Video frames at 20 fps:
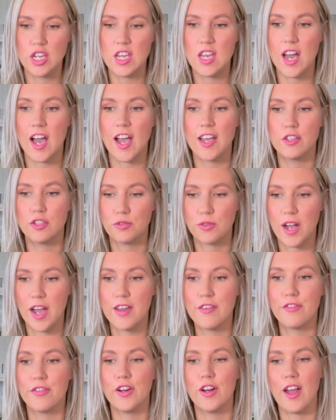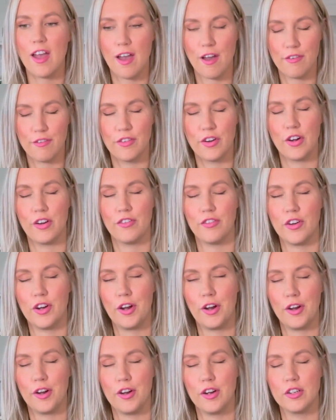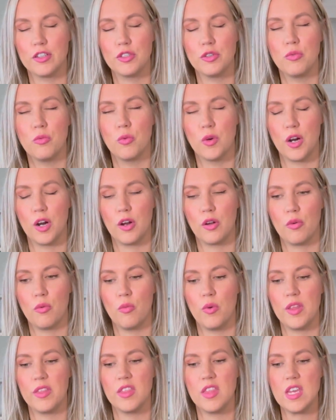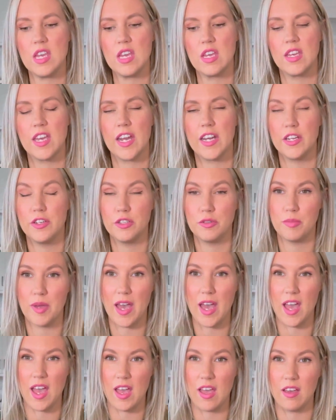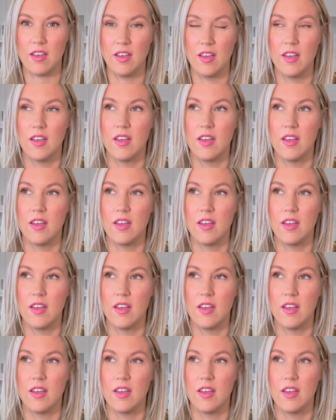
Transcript: I tried forever for her to work with the Getty Dubé